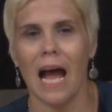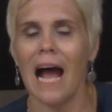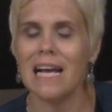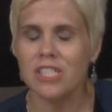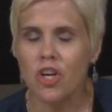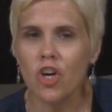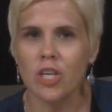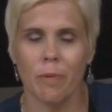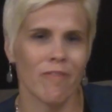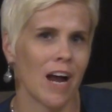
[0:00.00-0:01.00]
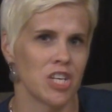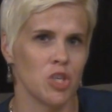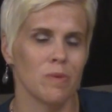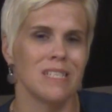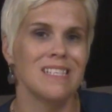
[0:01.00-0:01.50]
ask her to provide
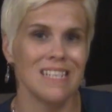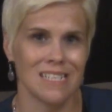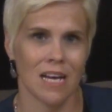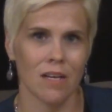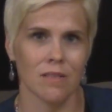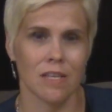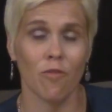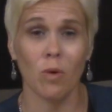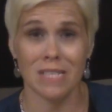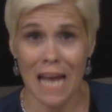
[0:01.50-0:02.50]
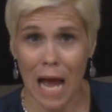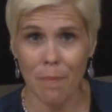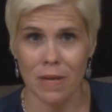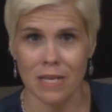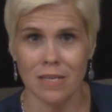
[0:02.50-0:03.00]
you with details of what's
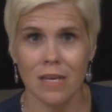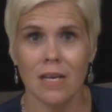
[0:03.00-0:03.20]
happened